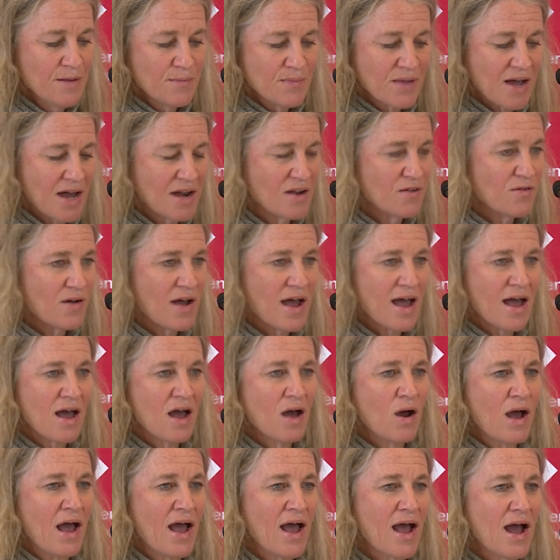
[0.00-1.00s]
kind of
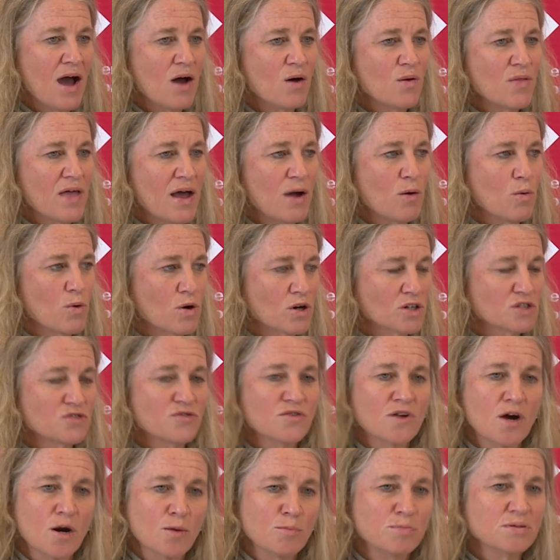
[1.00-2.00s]
how that works
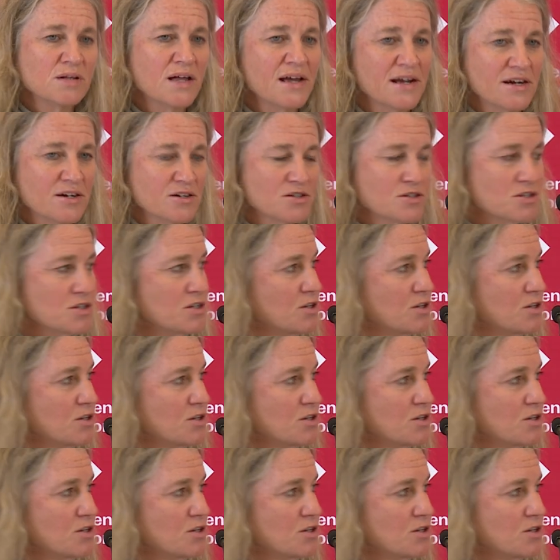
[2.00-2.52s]
for our players.